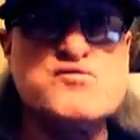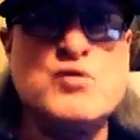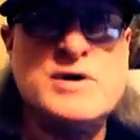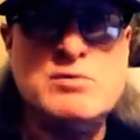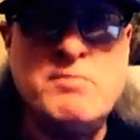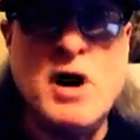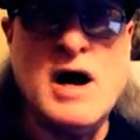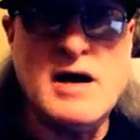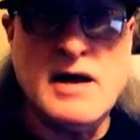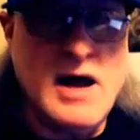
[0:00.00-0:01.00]
When you
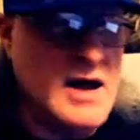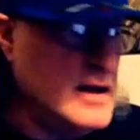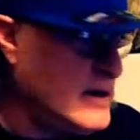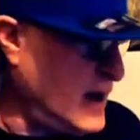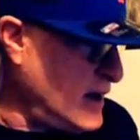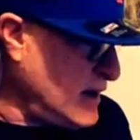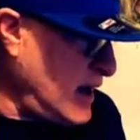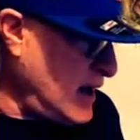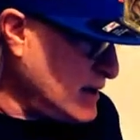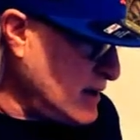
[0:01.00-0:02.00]
buy
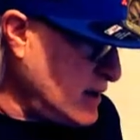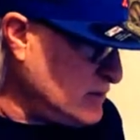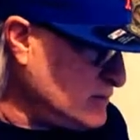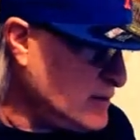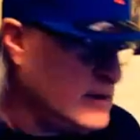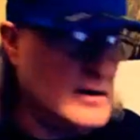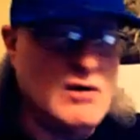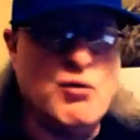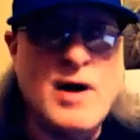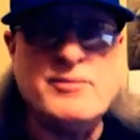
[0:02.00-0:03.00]
a
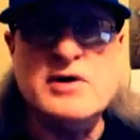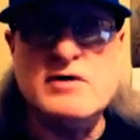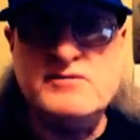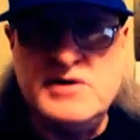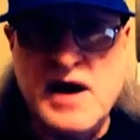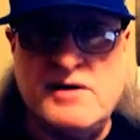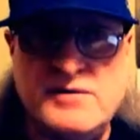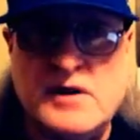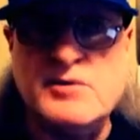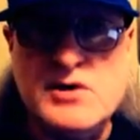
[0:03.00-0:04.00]
weapon of death
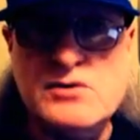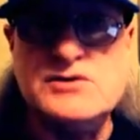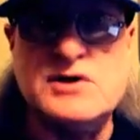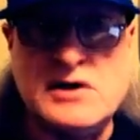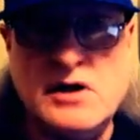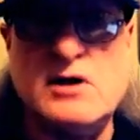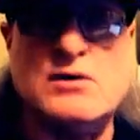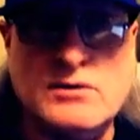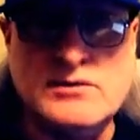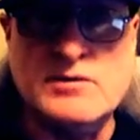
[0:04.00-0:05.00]
that could be used to
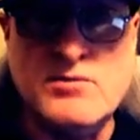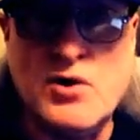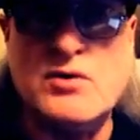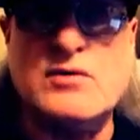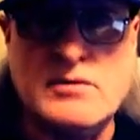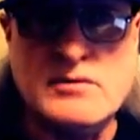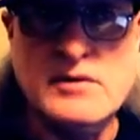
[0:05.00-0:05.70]
kill, to murder,